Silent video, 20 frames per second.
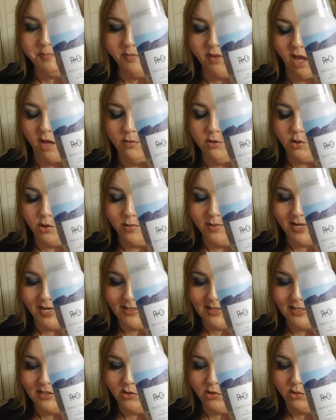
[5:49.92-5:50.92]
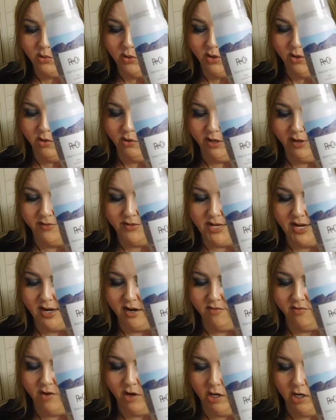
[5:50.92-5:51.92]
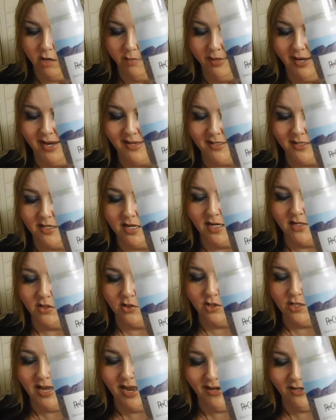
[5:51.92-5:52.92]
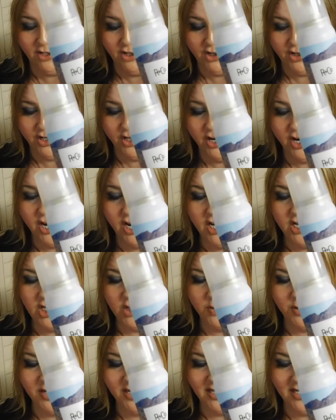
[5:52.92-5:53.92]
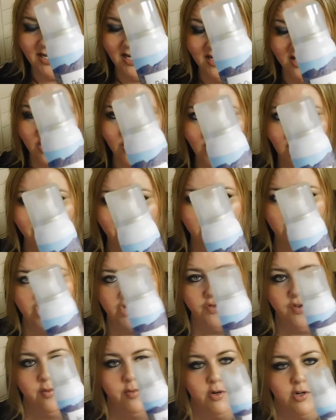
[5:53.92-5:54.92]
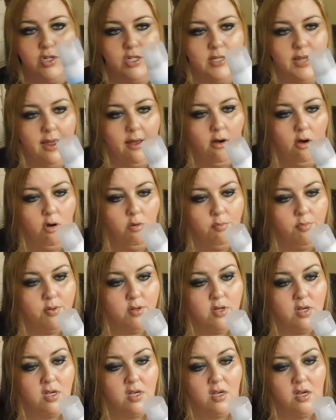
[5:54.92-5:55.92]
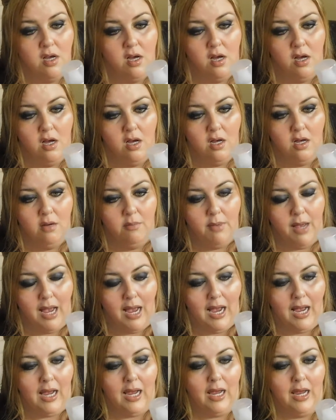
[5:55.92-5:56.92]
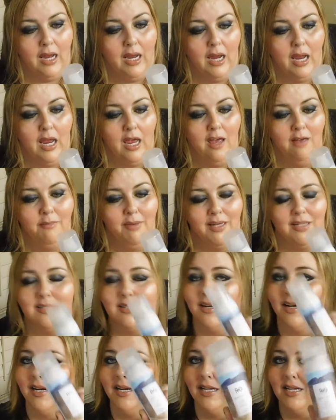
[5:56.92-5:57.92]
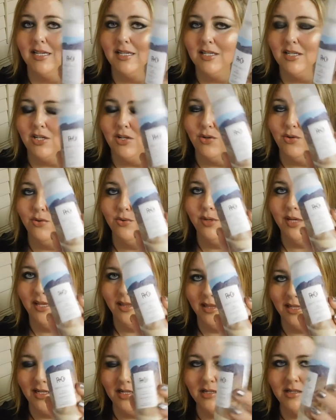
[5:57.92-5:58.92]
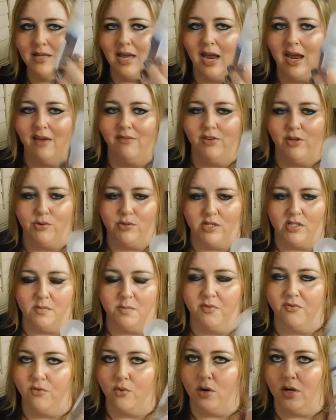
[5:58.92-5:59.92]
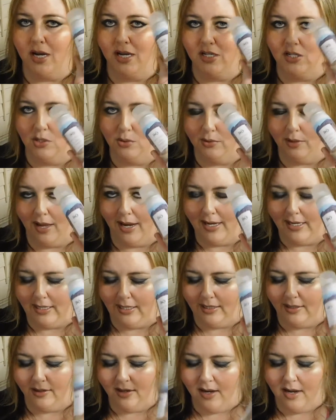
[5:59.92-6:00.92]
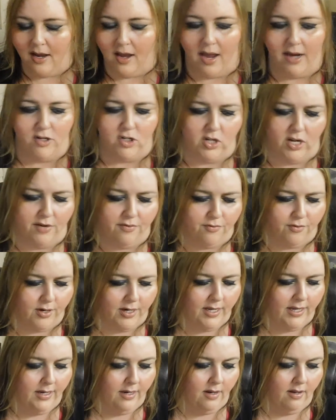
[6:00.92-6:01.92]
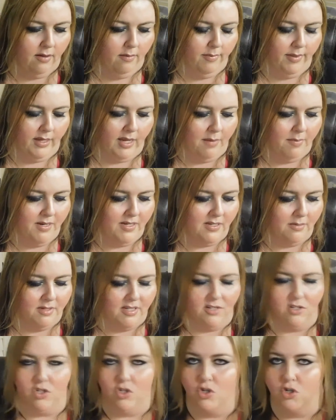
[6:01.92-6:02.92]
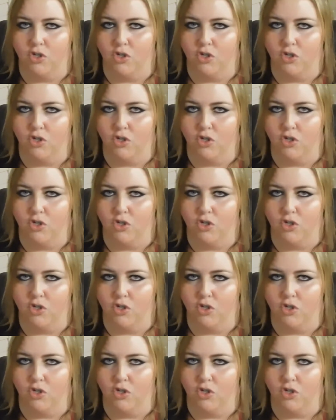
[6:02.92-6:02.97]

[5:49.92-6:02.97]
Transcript: absorbs excess oil, gives hair volume, and adds a tussle texture. Spritz 10 to 12 inches from your scalp. I am excited to get this. I have used this before and I do like it. I actually had a friend that gave me some of this to